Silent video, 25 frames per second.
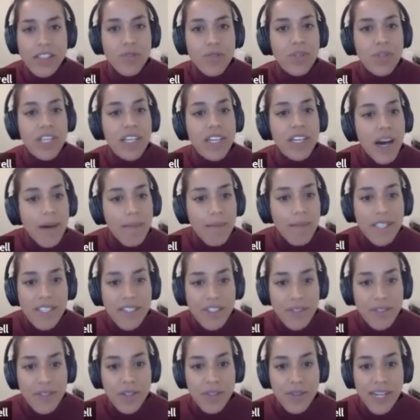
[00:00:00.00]
So with the
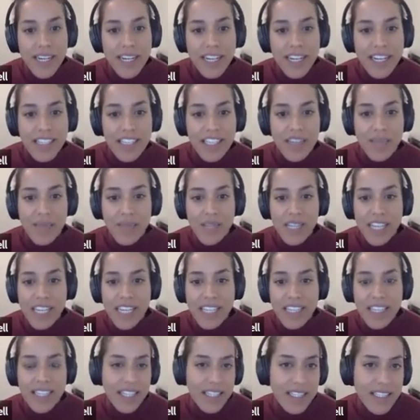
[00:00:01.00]
compositional gradient of
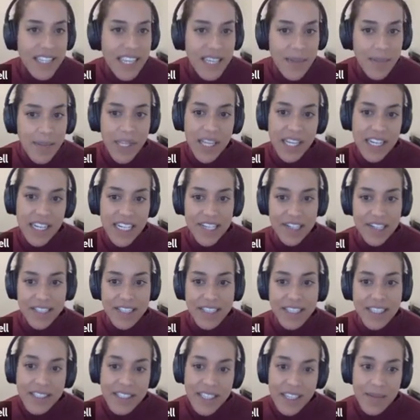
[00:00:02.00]
planets in the same planetary
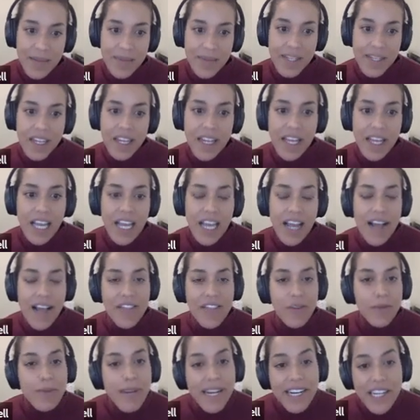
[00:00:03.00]
system
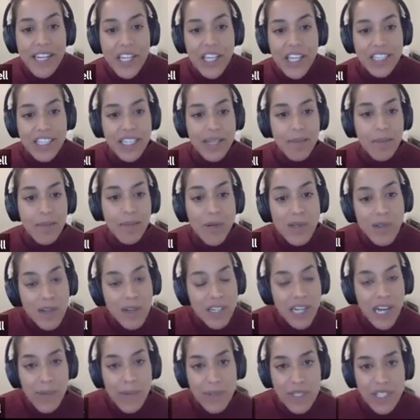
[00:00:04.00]
and the radial and
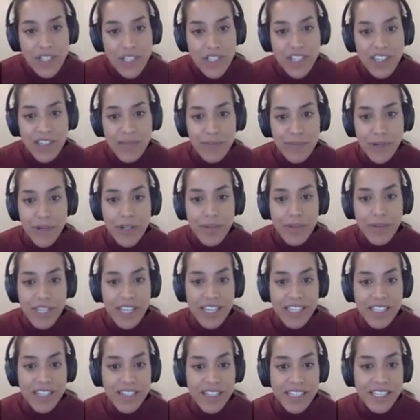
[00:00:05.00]
temporal composition of
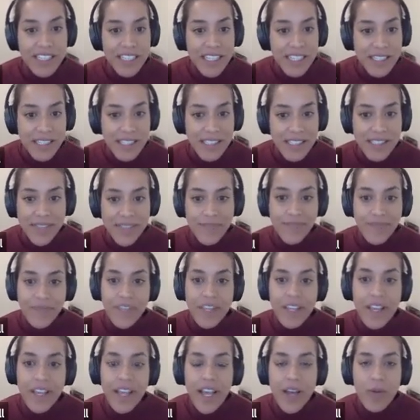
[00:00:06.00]
protoplanetary disks,
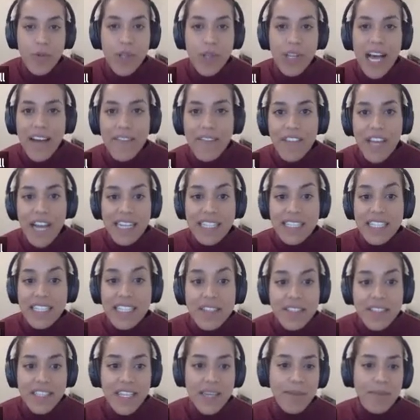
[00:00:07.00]
we'll have the
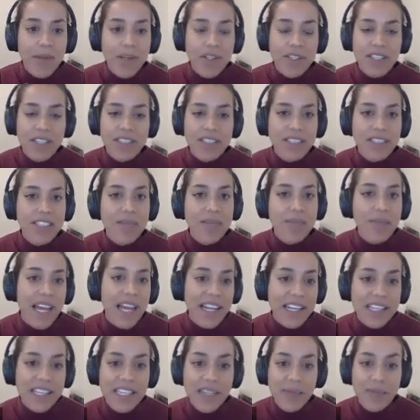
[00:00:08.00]
ideal sample to
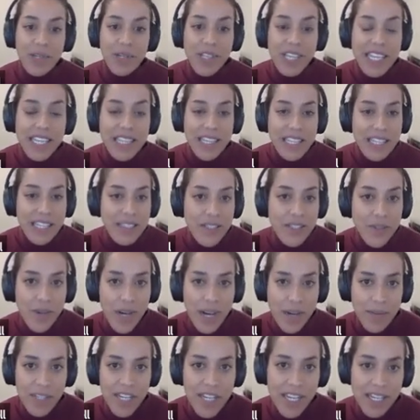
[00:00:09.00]
systematically relate these two
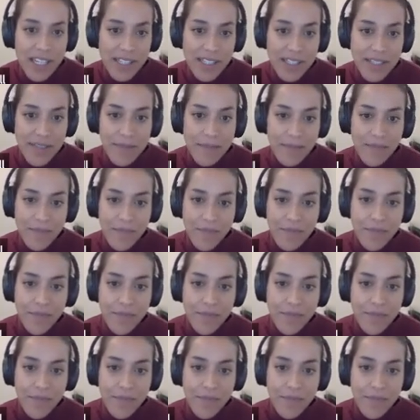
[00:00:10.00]
objects.